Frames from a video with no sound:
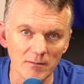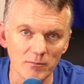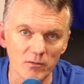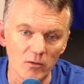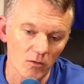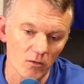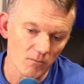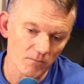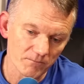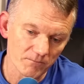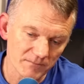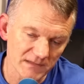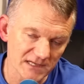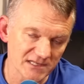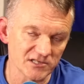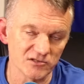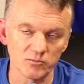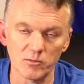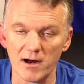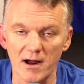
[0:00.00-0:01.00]
but
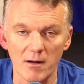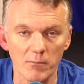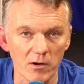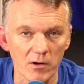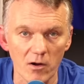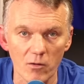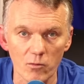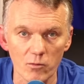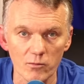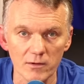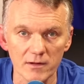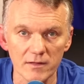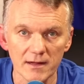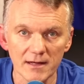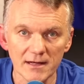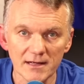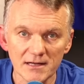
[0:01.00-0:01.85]
this is what I'm going with.